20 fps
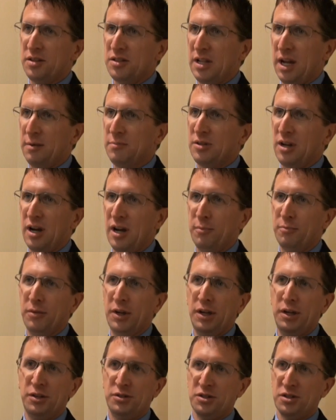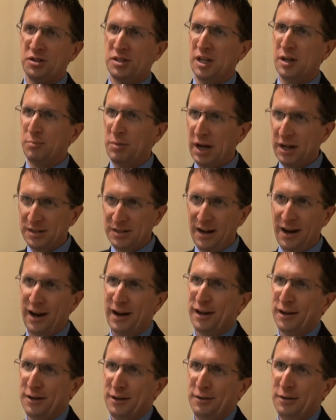the same time. Just think back to
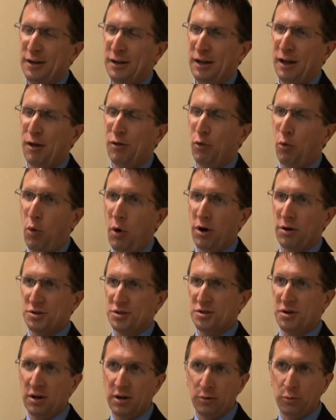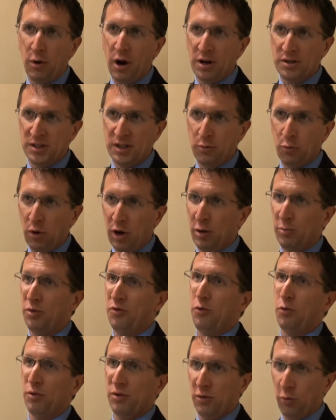Ike, how the water started rising well
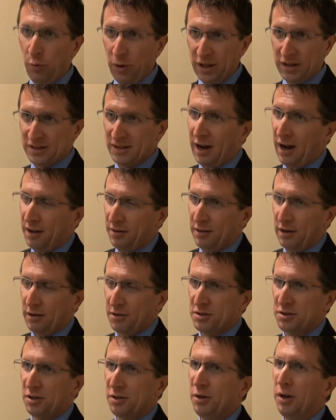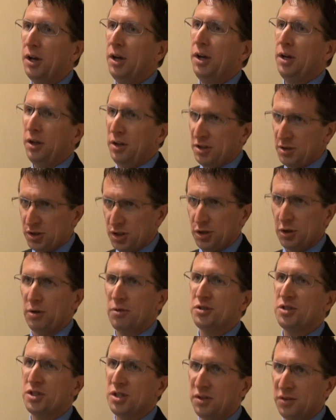before the winds got there. So
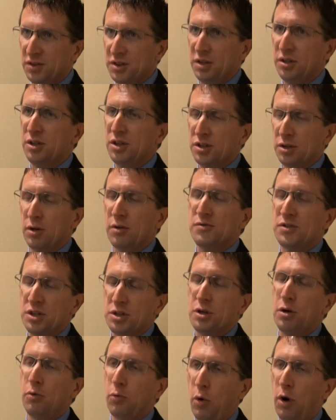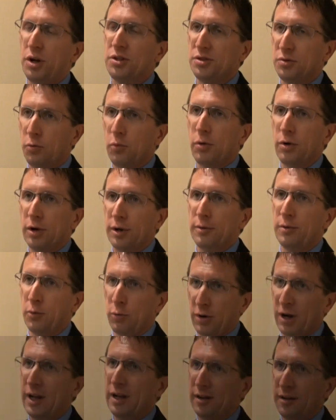surge des deserves its own watch and warning,
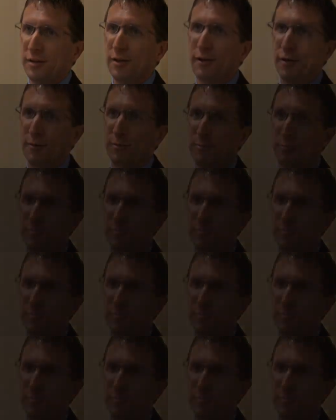and we're headed there.